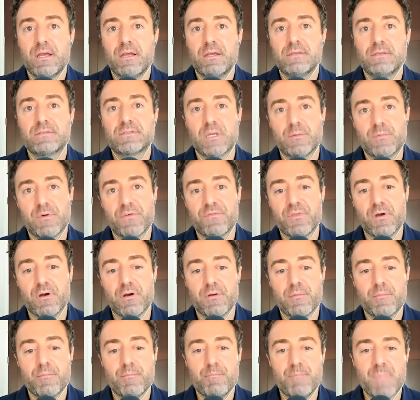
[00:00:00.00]
some of
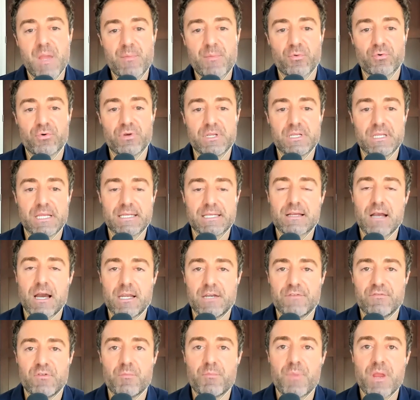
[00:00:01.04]
the memory and kind
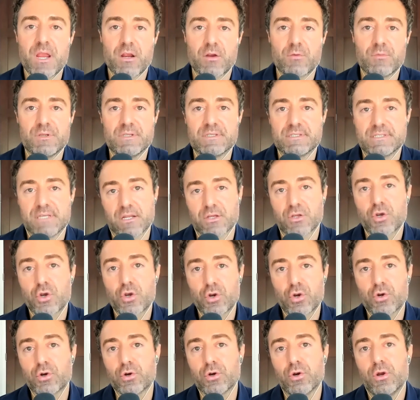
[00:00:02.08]
of impairments that
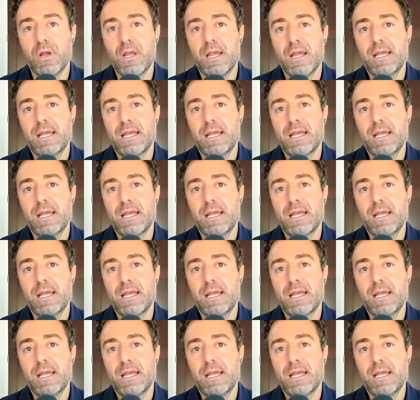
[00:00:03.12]
occur